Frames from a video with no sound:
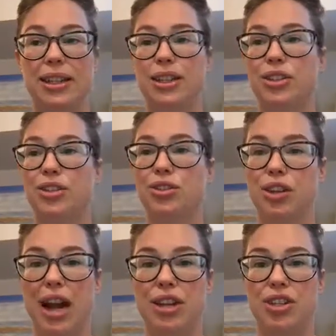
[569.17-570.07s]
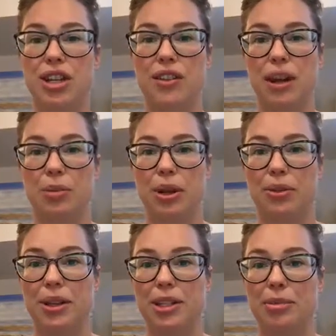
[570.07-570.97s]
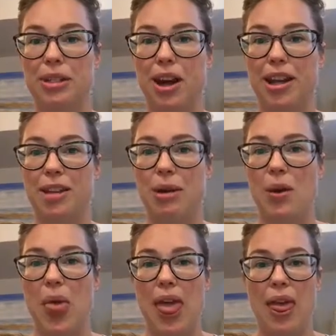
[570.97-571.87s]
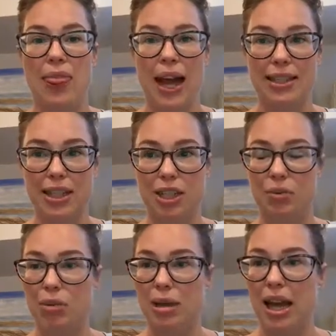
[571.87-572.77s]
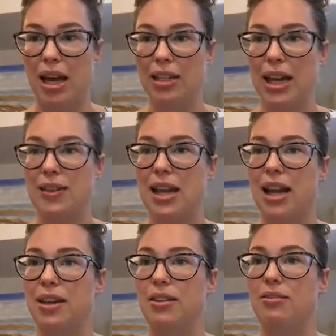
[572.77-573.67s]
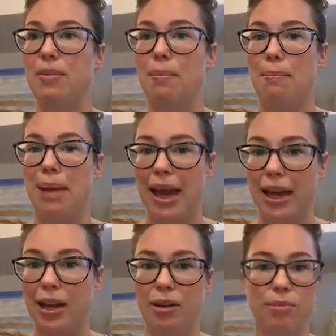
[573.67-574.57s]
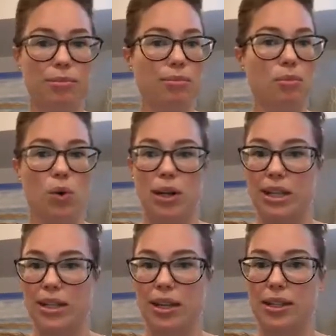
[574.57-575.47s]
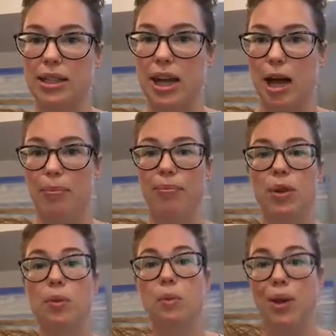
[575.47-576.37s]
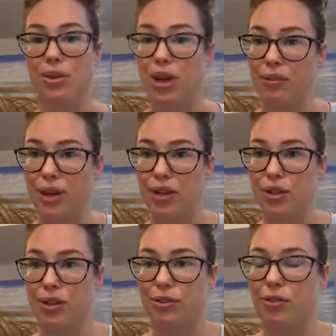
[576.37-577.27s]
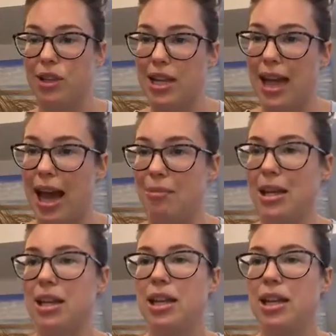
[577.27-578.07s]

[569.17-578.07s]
strategy that we're going to be talking about. That session will be held at the end of May. More details to come when you get registered for the academy,